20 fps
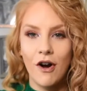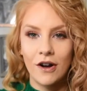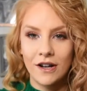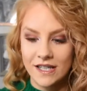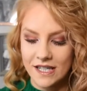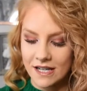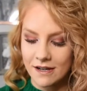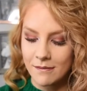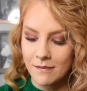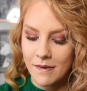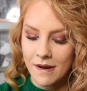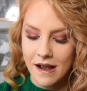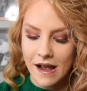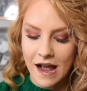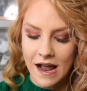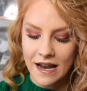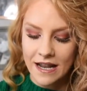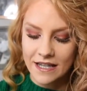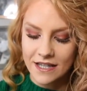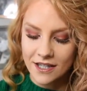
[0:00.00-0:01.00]
item.
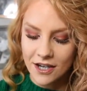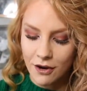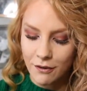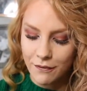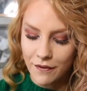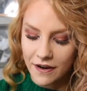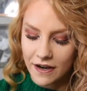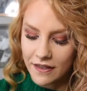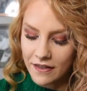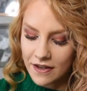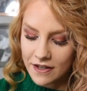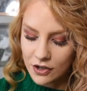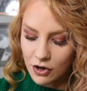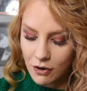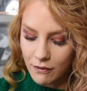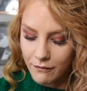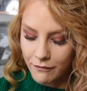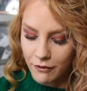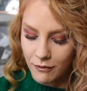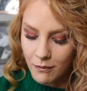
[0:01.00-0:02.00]
And it's so funny that it's
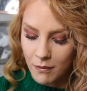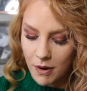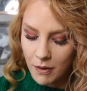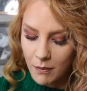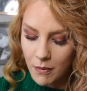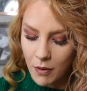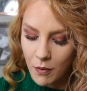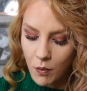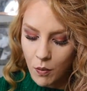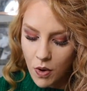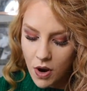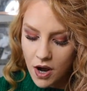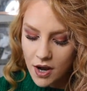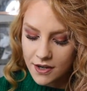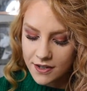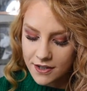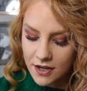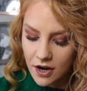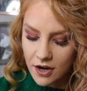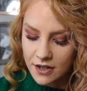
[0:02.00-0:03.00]
gone from like my
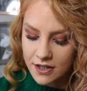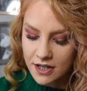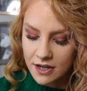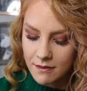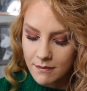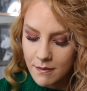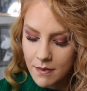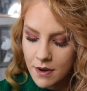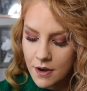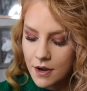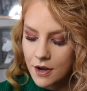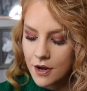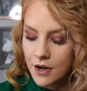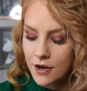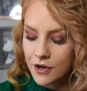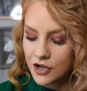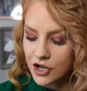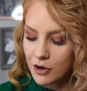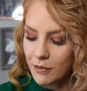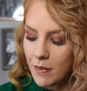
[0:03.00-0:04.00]
worst item
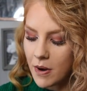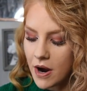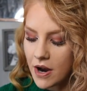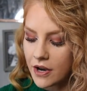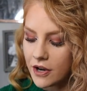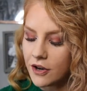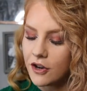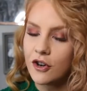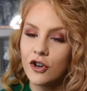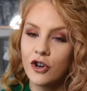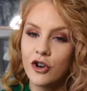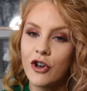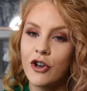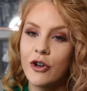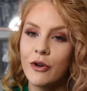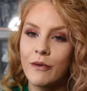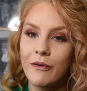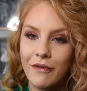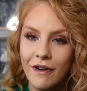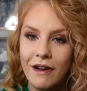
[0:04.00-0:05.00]
to my
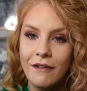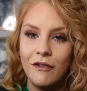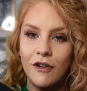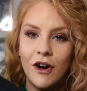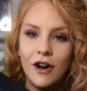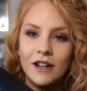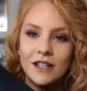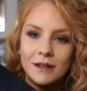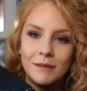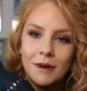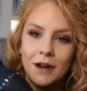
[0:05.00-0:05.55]
new favourite item.